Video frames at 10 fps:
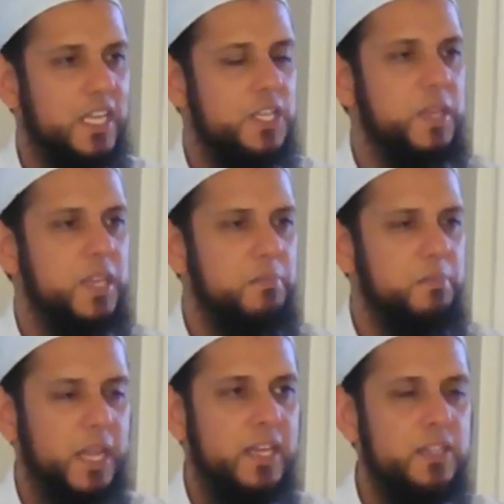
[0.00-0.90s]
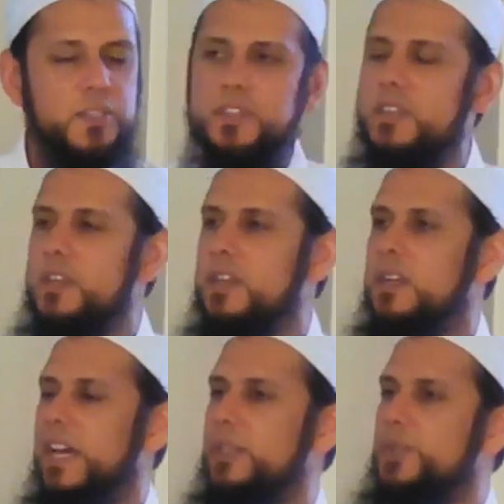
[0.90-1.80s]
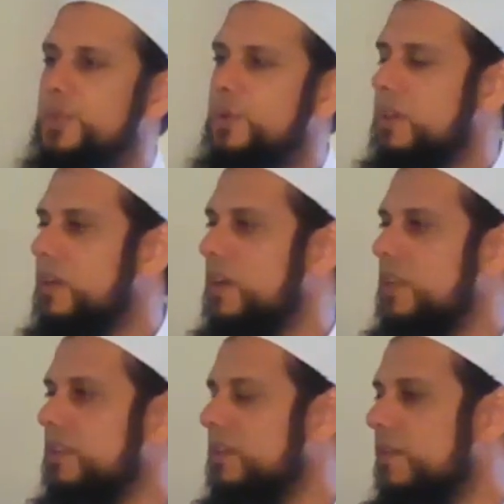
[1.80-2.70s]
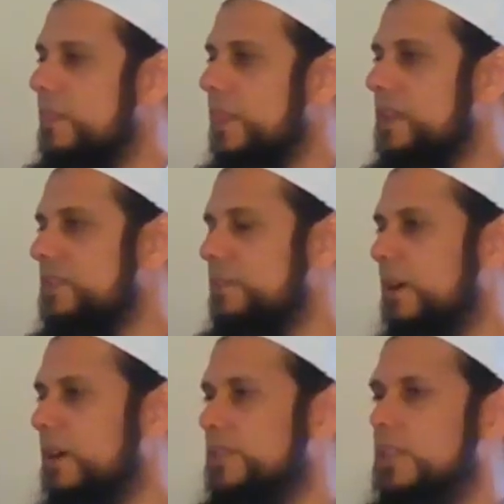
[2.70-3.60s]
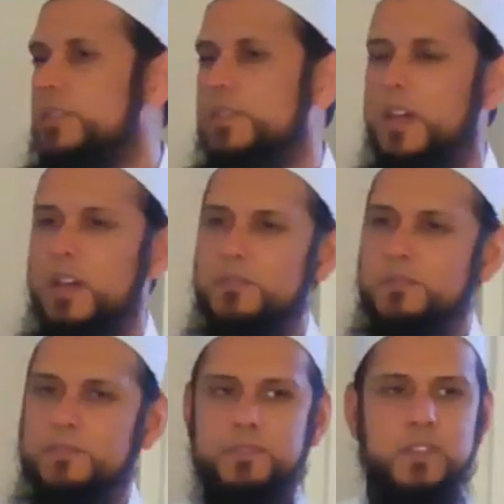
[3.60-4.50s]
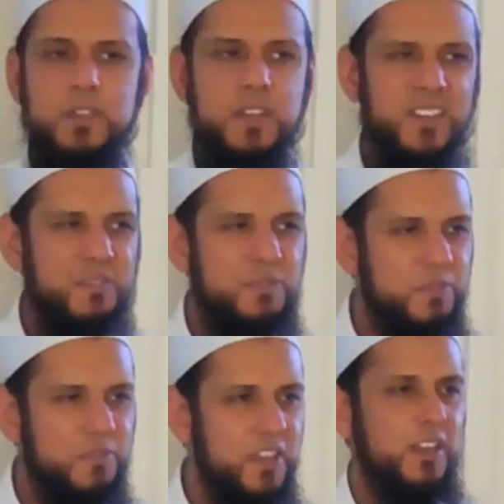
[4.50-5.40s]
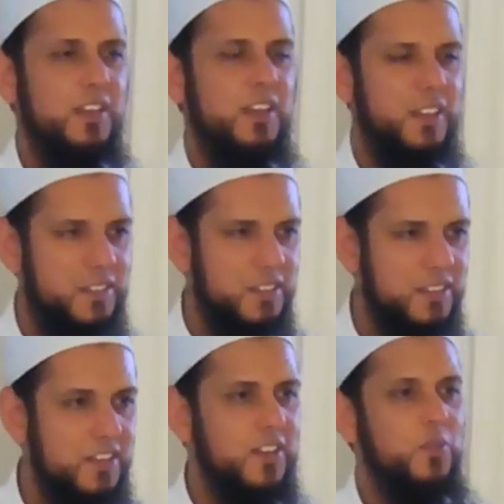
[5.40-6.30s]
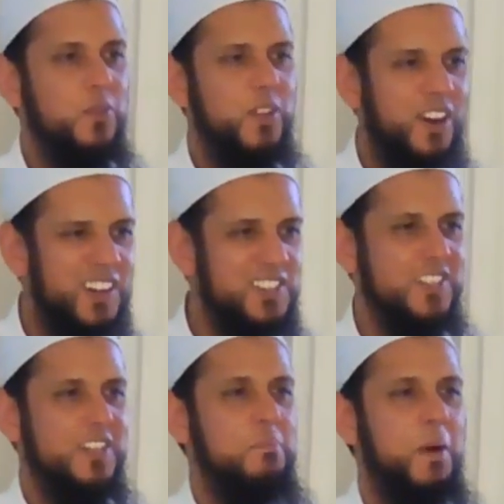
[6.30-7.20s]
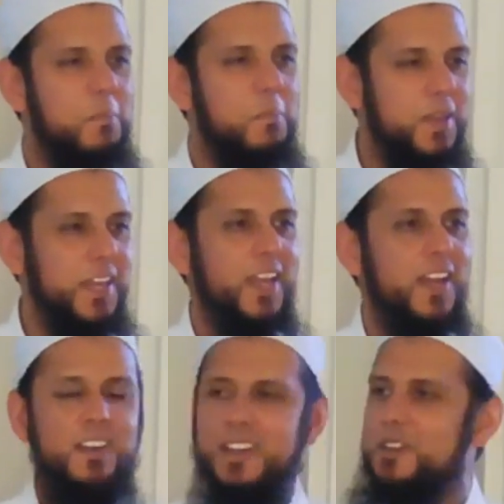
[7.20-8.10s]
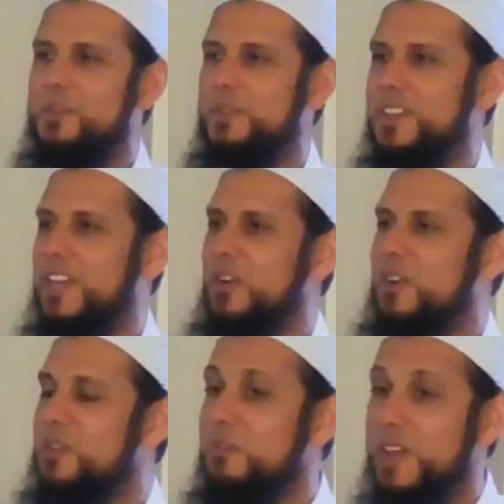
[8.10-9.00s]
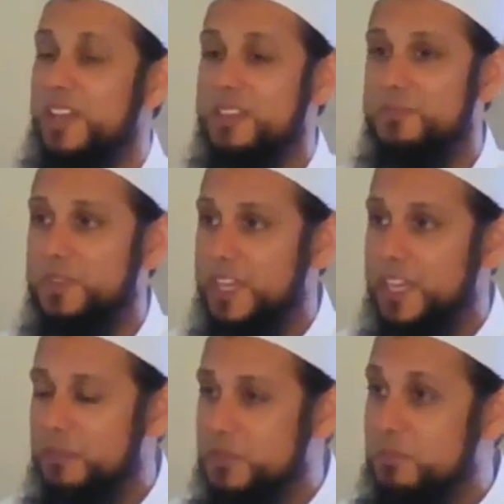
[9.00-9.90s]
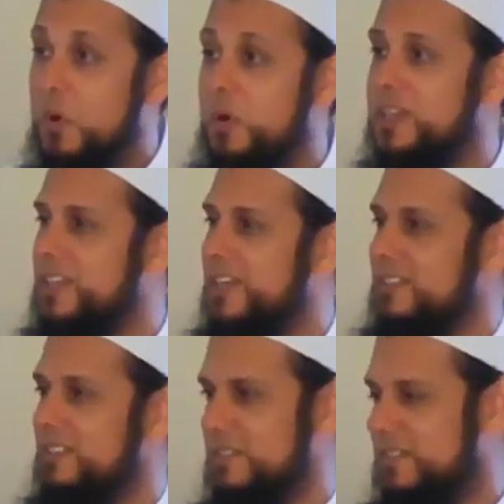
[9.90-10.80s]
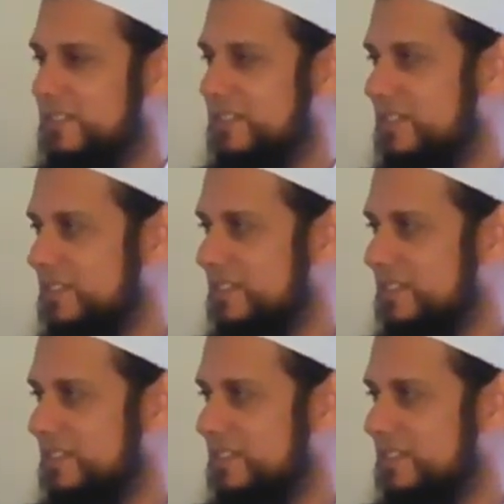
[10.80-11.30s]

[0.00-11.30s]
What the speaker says: It is being blazed, and su'irat is the process of feeding it with oxygen, pumping air into it in order to make the flames more intense.